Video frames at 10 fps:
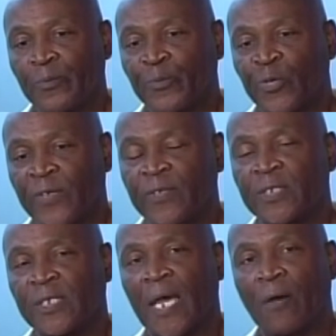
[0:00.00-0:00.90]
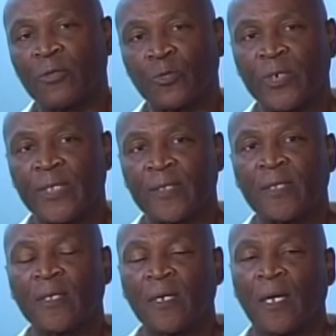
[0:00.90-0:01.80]
previously I was
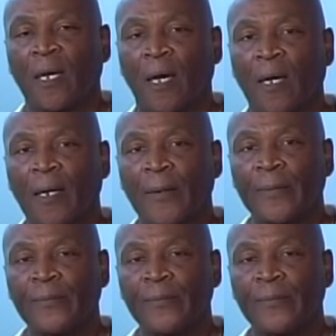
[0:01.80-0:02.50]
with a